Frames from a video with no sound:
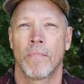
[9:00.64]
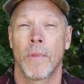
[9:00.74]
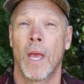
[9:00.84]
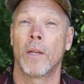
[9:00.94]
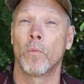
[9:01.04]

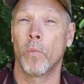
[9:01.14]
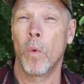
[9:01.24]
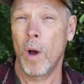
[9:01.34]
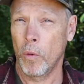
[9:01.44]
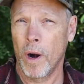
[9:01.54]
And
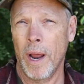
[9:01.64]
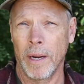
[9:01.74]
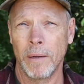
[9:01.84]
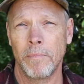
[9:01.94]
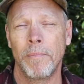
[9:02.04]
while we're at
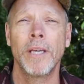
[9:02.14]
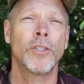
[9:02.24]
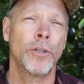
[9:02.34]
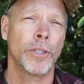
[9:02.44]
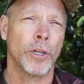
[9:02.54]
it, make
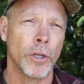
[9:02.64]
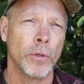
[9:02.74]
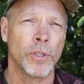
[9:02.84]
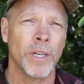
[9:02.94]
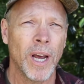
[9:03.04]
sure you're
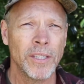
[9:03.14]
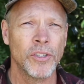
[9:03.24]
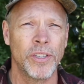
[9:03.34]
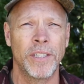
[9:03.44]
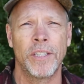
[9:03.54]
using
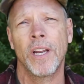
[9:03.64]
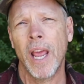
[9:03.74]
unscented